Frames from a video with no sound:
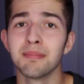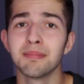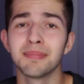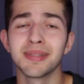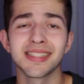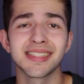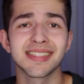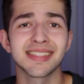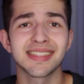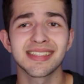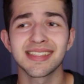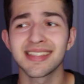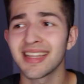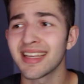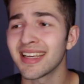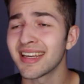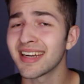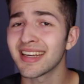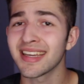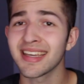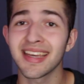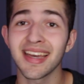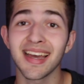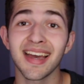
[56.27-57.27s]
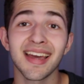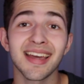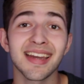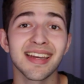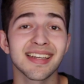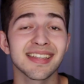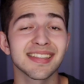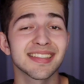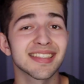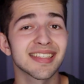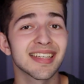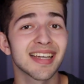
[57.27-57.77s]
But then again,
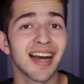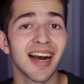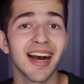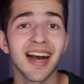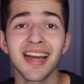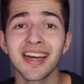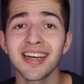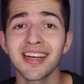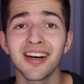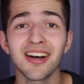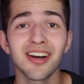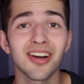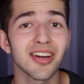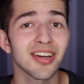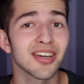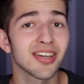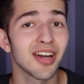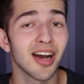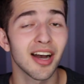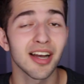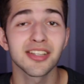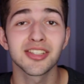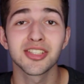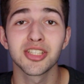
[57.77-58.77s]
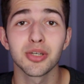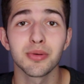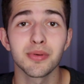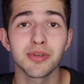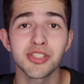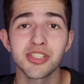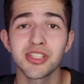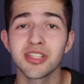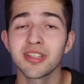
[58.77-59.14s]
it's kinda hard not to when